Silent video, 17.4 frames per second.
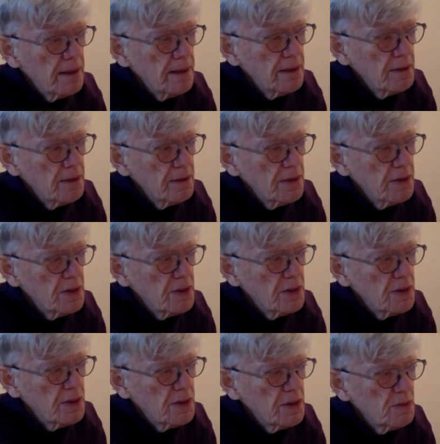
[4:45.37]
just
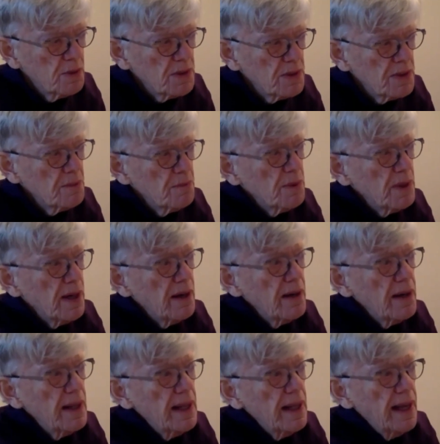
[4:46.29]
put some brown,
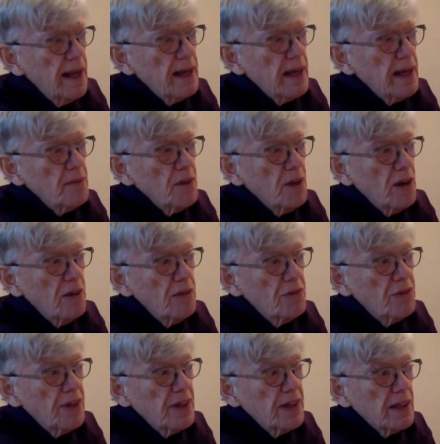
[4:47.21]
and I'm not
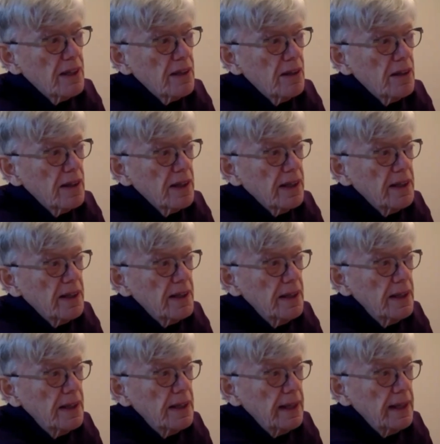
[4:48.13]
filling it all in,
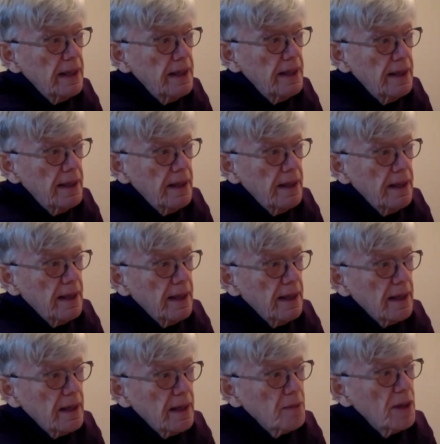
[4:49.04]
and
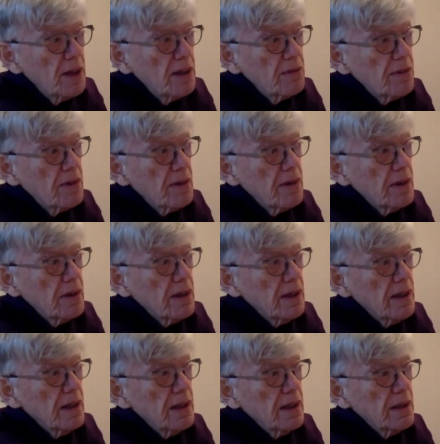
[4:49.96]
I'm not
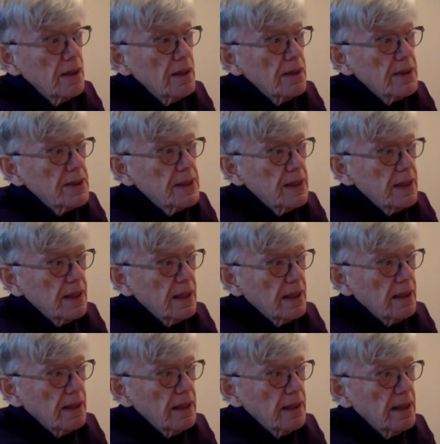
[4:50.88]

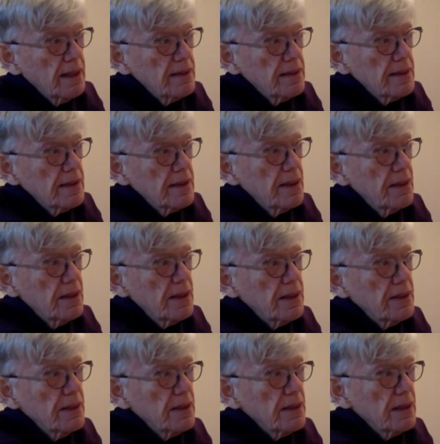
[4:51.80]
sticking necessarily
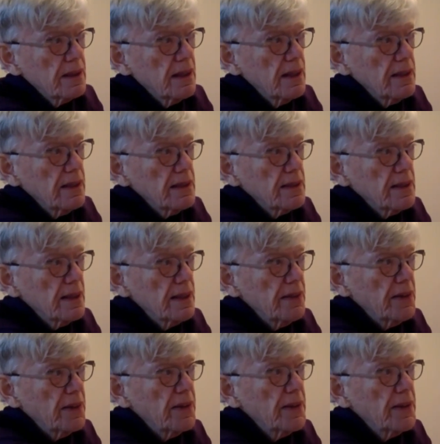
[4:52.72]
to the lines either.